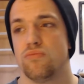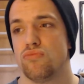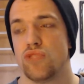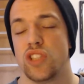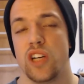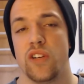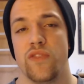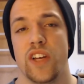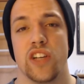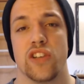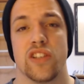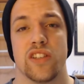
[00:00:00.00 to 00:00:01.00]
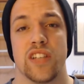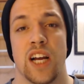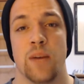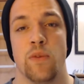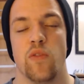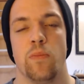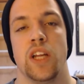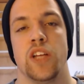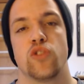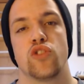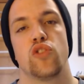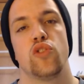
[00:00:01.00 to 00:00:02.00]
start to finish this entire movie. But
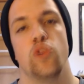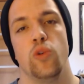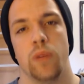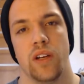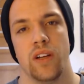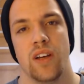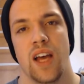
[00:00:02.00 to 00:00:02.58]
it's stupid.